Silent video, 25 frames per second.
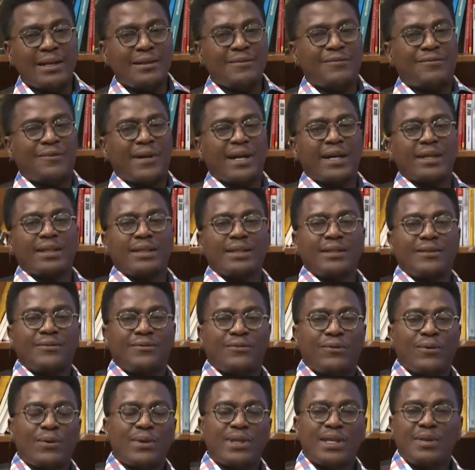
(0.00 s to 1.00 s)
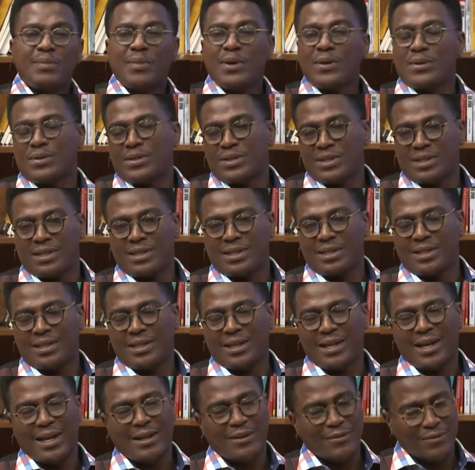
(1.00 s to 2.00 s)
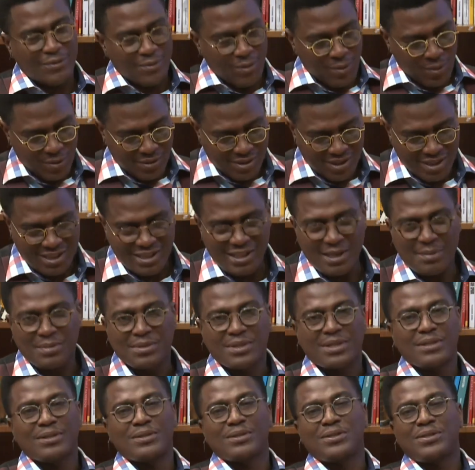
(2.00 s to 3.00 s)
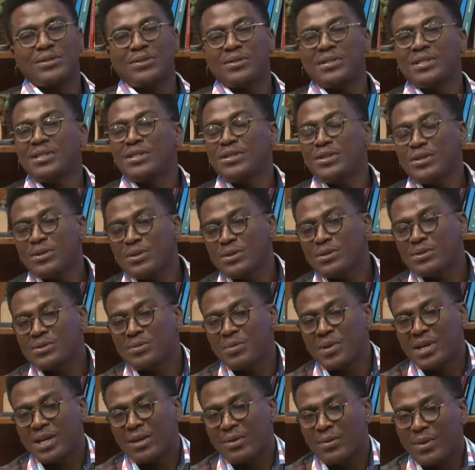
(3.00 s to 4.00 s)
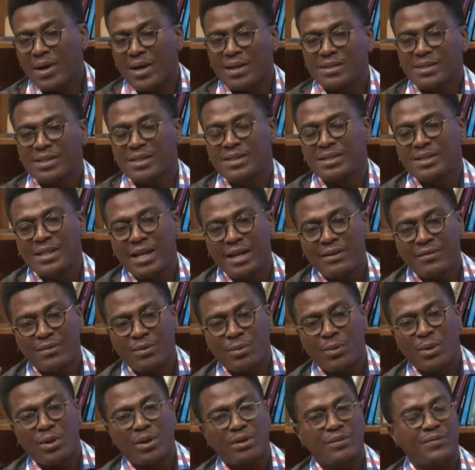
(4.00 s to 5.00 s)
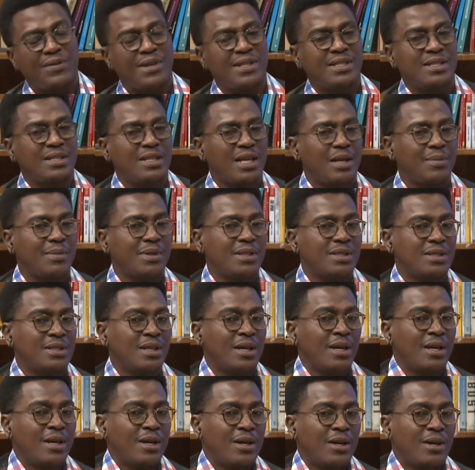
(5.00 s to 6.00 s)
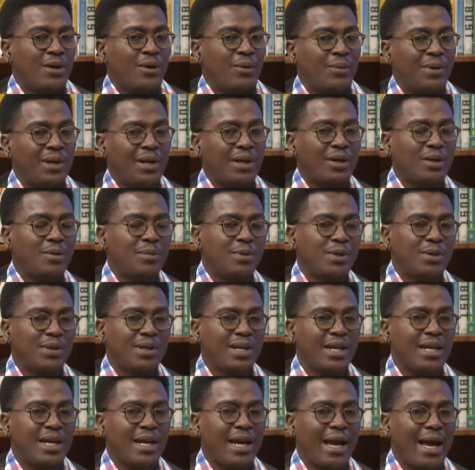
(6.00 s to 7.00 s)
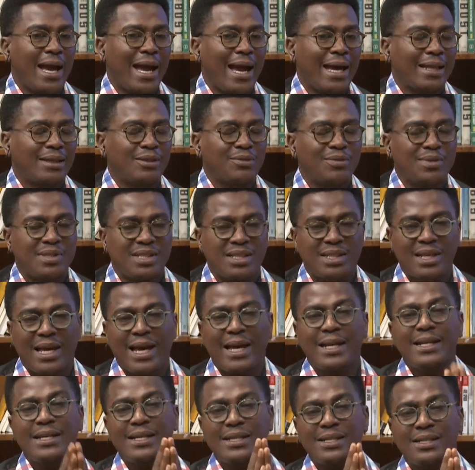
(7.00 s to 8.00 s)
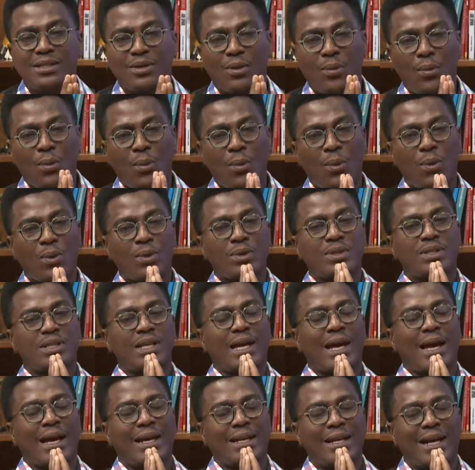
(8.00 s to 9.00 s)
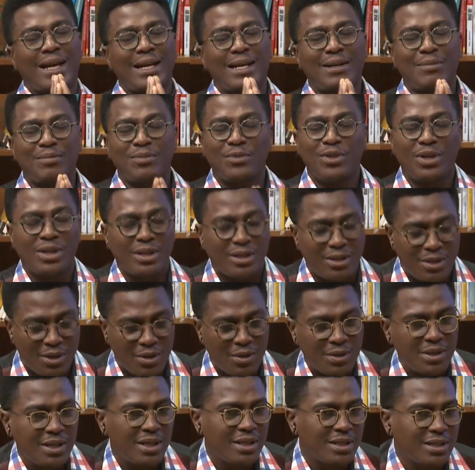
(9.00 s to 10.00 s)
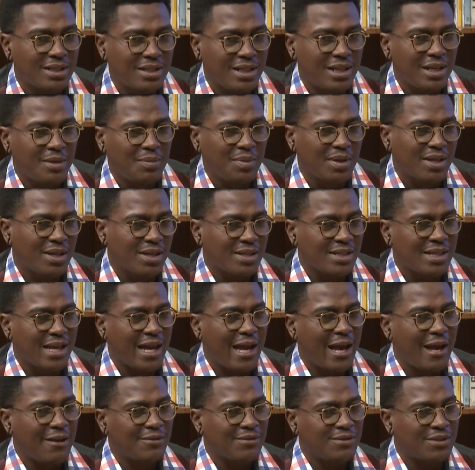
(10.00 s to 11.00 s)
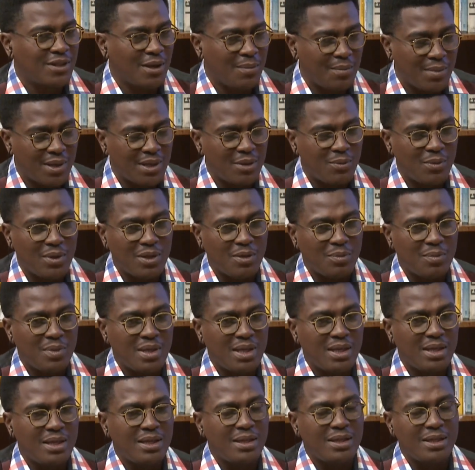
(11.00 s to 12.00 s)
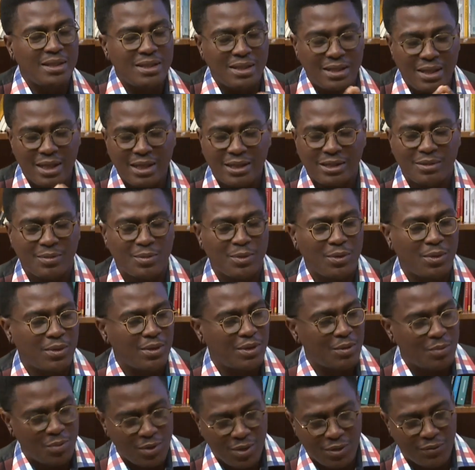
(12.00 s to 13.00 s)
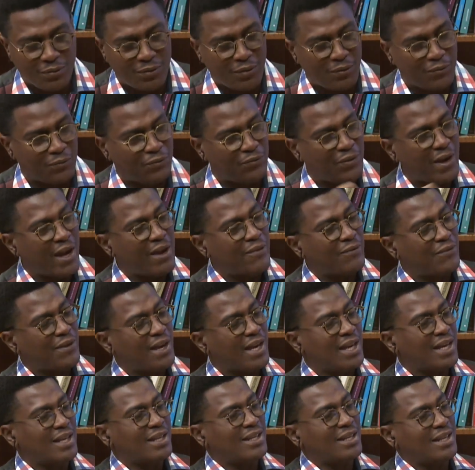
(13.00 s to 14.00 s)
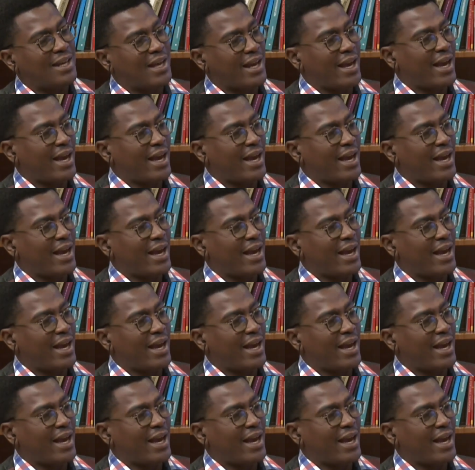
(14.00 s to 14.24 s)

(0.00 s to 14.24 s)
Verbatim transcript: And finally, for the most, and of course, exceptional, juicy news making rounds inside of the world of entertainment, we're going to be looking at the recent Headies Awards. And I am not alone here today because I have somebody with me, the delectable, the beautiful Fei, in the